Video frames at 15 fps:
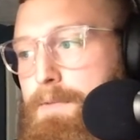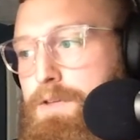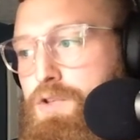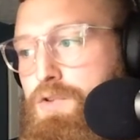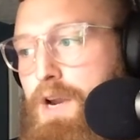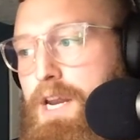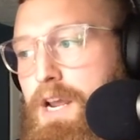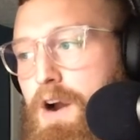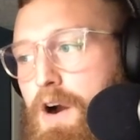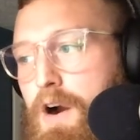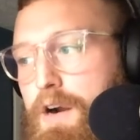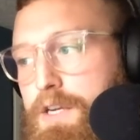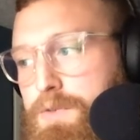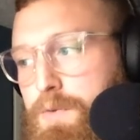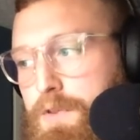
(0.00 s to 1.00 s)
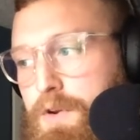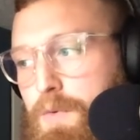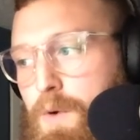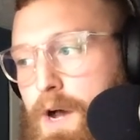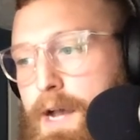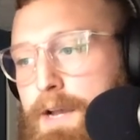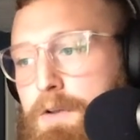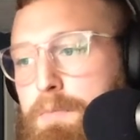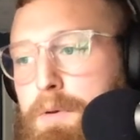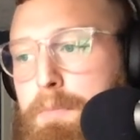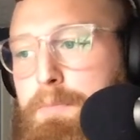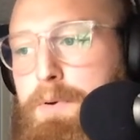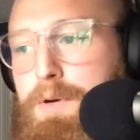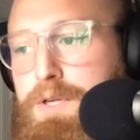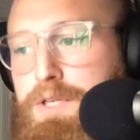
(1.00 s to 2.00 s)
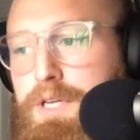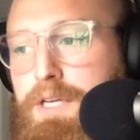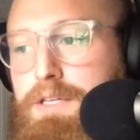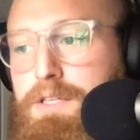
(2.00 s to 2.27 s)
Training hard is worth your while, but pushing